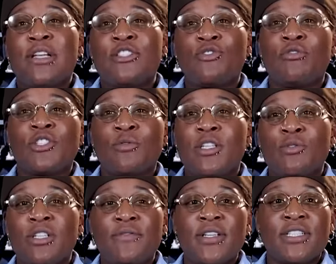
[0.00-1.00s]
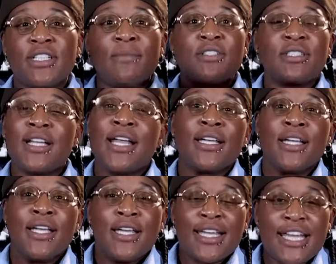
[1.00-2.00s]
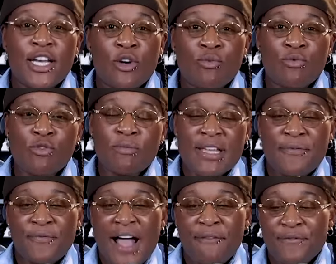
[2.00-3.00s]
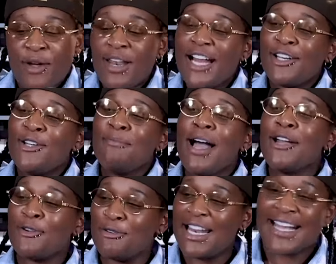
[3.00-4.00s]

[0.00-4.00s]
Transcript: when he's doing 2020 Vision. I'm just like in the room. If I felt like Lil Michael,